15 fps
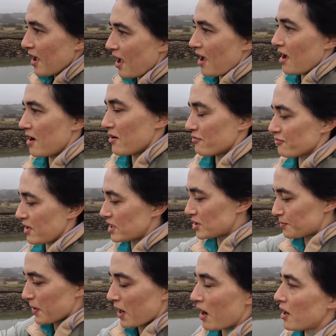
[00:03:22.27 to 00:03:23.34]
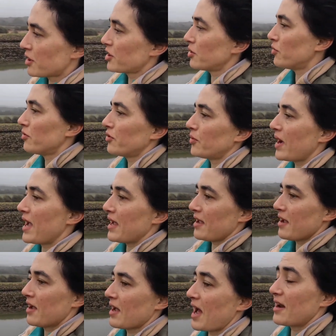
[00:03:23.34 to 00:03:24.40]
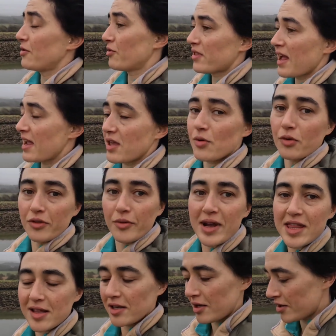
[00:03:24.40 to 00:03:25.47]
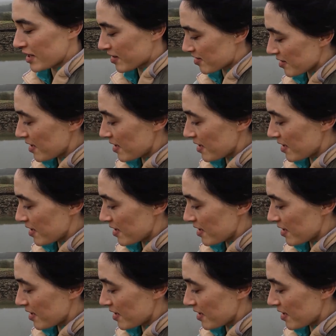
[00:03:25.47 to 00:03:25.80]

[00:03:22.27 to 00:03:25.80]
ridge path all the way, and it will take you all the way to Lewes.